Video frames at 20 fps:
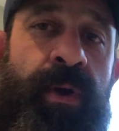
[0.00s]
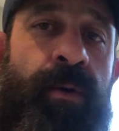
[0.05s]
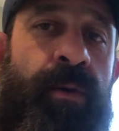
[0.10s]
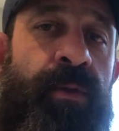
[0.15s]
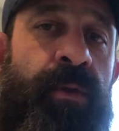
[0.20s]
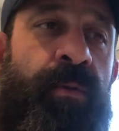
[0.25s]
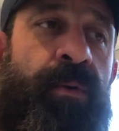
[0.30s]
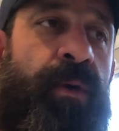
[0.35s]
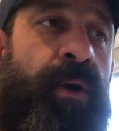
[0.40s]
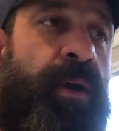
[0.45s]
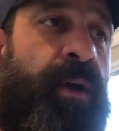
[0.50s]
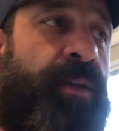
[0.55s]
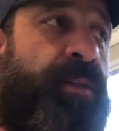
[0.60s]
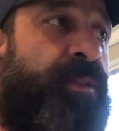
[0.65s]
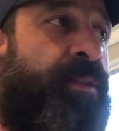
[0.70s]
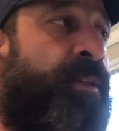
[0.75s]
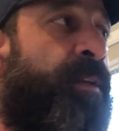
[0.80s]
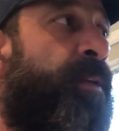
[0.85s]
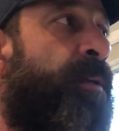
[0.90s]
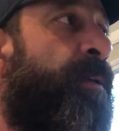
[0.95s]
go on the walks.
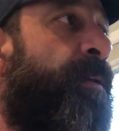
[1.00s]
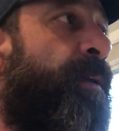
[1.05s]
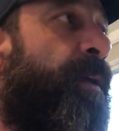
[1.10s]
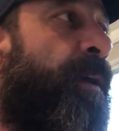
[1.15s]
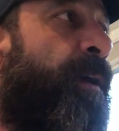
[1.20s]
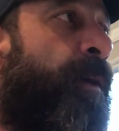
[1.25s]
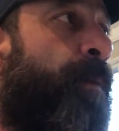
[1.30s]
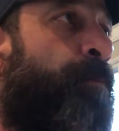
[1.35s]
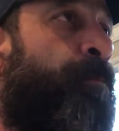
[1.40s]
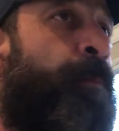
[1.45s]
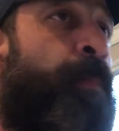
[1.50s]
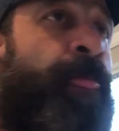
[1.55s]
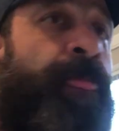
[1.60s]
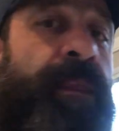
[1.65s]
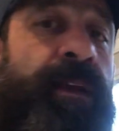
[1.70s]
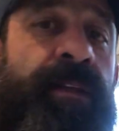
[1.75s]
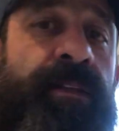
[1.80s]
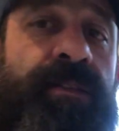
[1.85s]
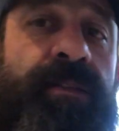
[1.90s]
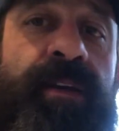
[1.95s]

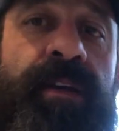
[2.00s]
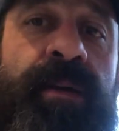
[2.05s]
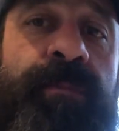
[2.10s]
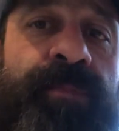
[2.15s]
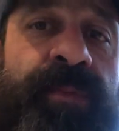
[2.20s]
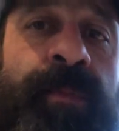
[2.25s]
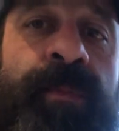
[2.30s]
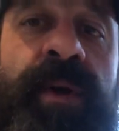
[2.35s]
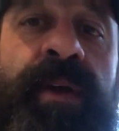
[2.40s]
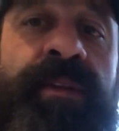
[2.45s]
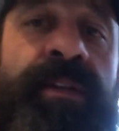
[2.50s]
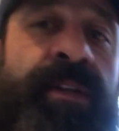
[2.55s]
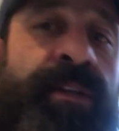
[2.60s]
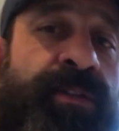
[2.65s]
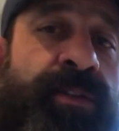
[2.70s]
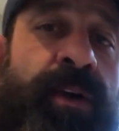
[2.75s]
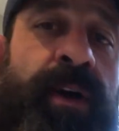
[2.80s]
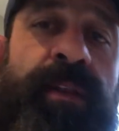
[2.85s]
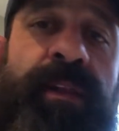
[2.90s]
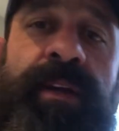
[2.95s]
It's implemented.
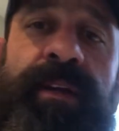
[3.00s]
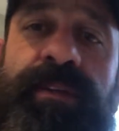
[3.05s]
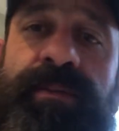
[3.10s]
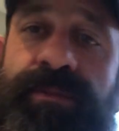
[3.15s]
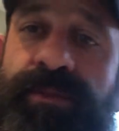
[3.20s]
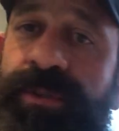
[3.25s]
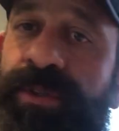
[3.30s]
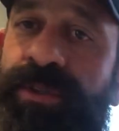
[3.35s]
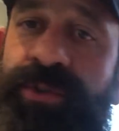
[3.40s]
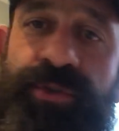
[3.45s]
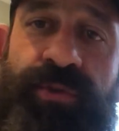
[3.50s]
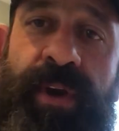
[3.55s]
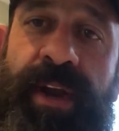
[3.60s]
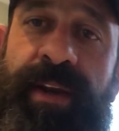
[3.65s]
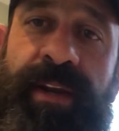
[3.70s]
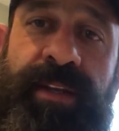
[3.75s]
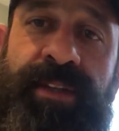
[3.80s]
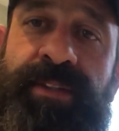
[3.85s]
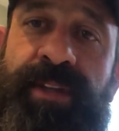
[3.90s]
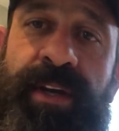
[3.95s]
It's not like just
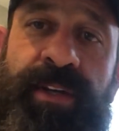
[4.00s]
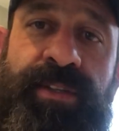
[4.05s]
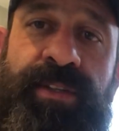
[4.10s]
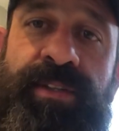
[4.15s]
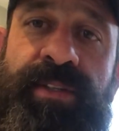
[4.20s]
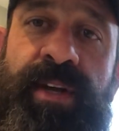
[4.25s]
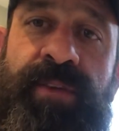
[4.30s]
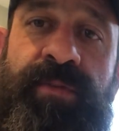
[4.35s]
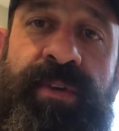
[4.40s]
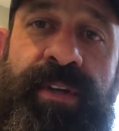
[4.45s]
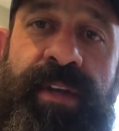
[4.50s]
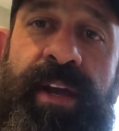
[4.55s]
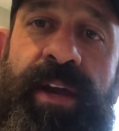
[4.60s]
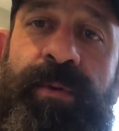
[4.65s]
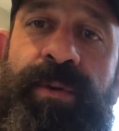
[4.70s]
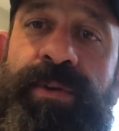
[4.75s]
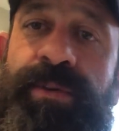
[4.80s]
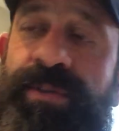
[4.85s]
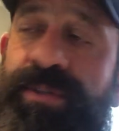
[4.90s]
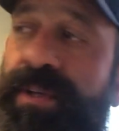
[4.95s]
training sessions every day
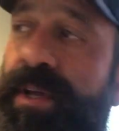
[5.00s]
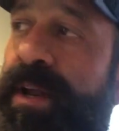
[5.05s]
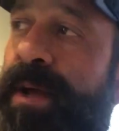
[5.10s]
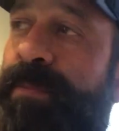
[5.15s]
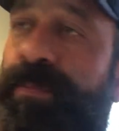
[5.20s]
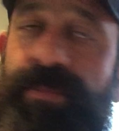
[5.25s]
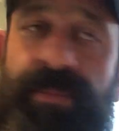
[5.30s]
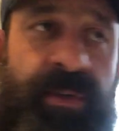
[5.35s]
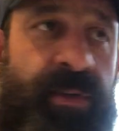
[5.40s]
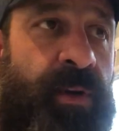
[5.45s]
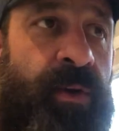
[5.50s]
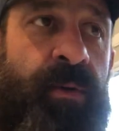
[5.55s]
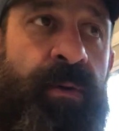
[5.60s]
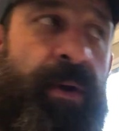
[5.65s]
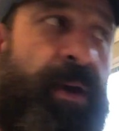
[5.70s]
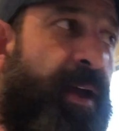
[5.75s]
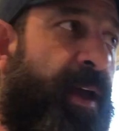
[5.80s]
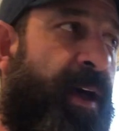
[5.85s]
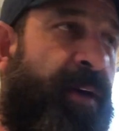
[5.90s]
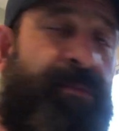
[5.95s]
where you set up,
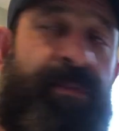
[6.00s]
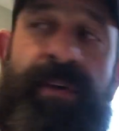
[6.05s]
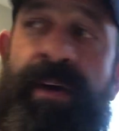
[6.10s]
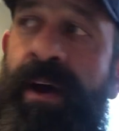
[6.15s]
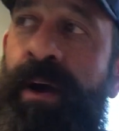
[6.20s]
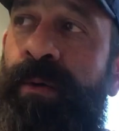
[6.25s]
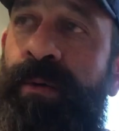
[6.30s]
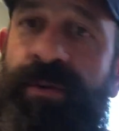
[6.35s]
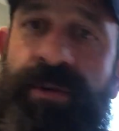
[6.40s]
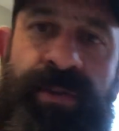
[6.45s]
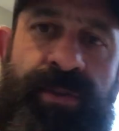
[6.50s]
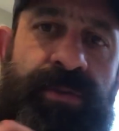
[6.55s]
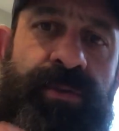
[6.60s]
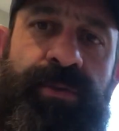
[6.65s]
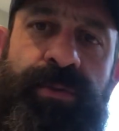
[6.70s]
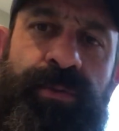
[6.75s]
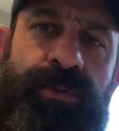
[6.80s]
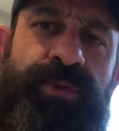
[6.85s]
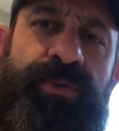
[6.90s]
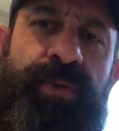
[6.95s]
a half an hour, just
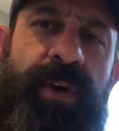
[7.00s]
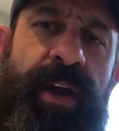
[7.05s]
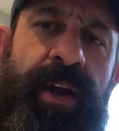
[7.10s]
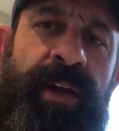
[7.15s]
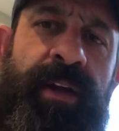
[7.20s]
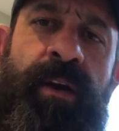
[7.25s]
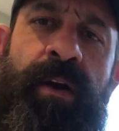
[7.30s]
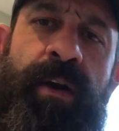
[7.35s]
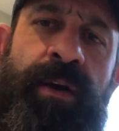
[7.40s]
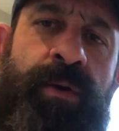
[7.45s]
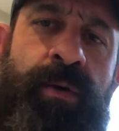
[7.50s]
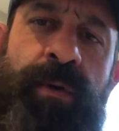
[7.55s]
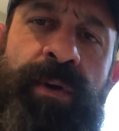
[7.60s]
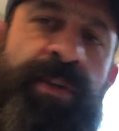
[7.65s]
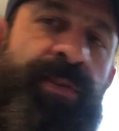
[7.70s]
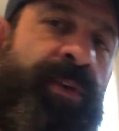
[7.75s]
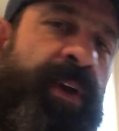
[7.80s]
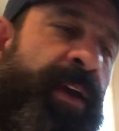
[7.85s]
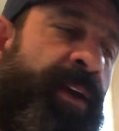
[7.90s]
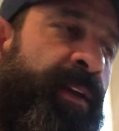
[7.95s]
do training, hardcore
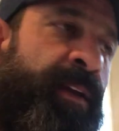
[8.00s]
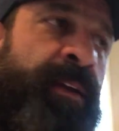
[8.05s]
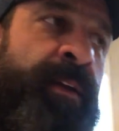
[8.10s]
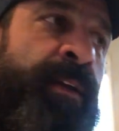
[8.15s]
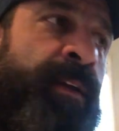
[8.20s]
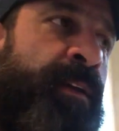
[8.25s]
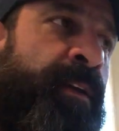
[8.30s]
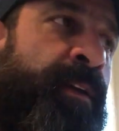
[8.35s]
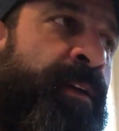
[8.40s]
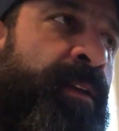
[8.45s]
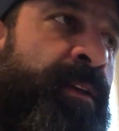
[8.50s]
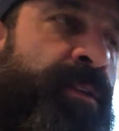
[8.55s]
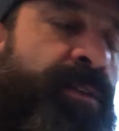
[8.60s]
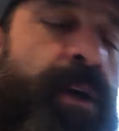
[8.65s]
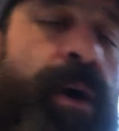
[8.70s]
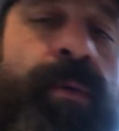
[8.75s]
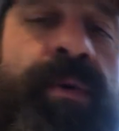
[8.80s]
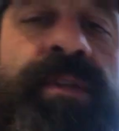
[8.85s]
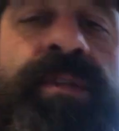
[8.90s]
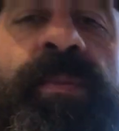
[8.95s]
training.
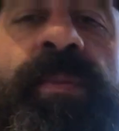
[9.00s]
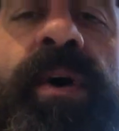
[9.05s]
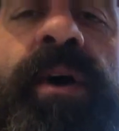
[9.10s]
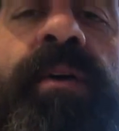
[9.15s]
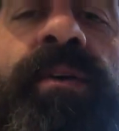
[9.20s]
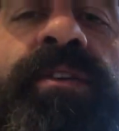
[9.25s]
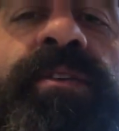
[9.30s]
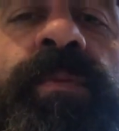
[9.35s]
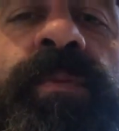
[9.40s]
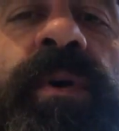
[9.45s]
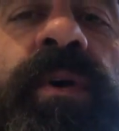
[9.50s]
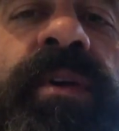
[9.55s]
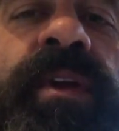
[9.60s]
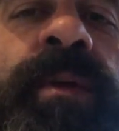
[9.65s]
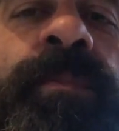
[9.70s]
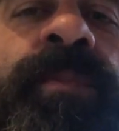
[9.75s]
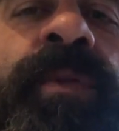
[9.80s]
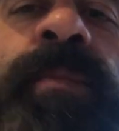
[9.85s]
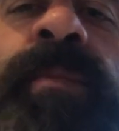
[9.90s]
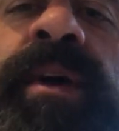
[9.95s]
It's not what it's about. It's about
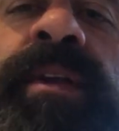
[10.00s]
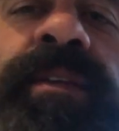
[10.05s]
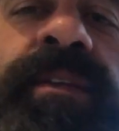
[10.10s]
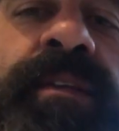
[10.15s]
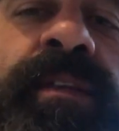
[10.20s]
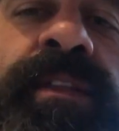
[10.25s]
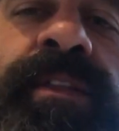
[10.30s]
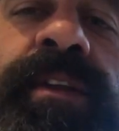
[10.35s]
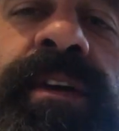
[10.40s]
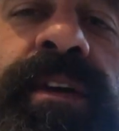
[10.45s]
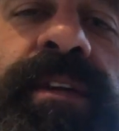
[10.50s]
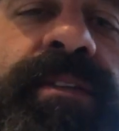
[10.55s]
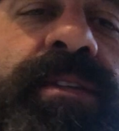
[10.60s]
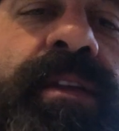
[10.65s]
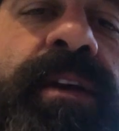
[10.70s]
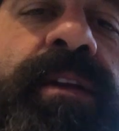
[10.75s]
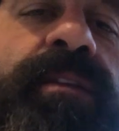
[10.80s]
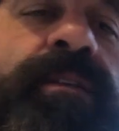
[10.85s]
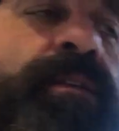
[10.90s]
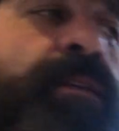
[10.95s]
implementing the things
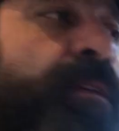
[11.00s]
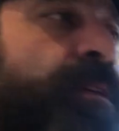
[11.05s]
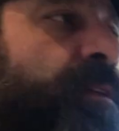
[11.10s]
that